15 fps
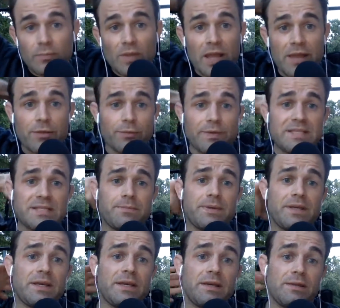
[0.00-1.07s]
And the reason
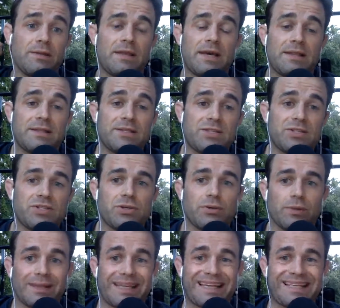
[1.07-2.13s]
being that this is so
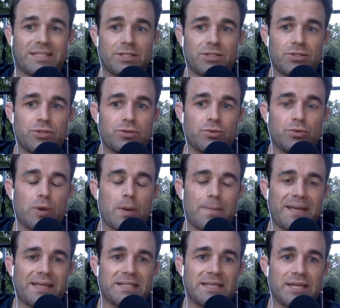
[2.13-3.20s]
linked to
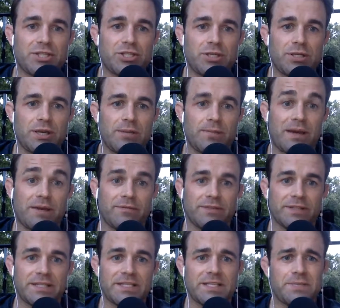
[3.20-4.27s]
meditation and
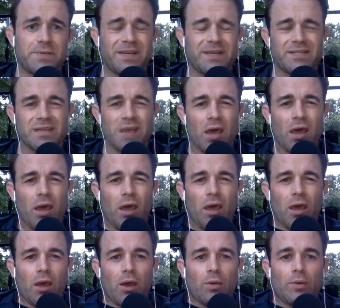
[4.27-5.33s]
mindfulness is because
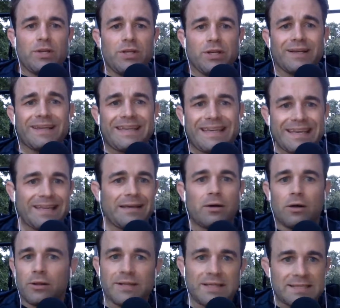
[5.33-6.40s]
when you're getting
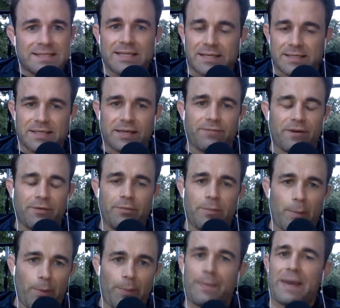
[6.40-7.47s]
all these things, like if I
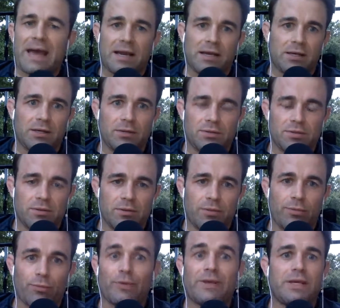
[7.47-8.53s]
remember back
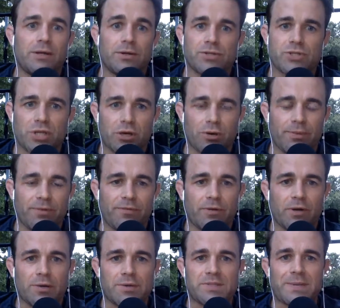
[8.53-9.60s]
3 years ago,
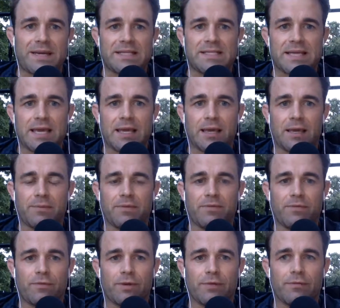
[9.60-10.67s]
before I was meditating and
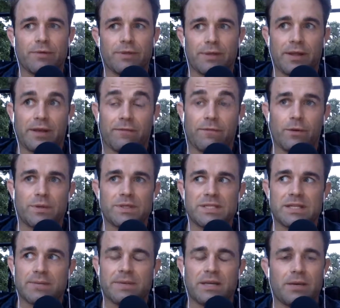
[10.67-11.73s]
before I really focused
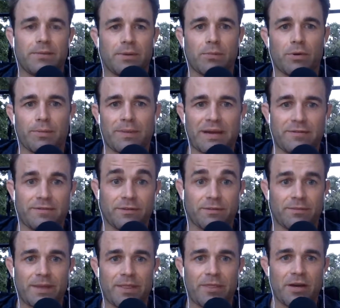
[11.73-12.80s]
on becoming more mindful
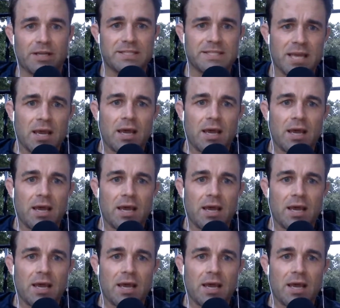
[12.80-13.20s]
of my thoughts,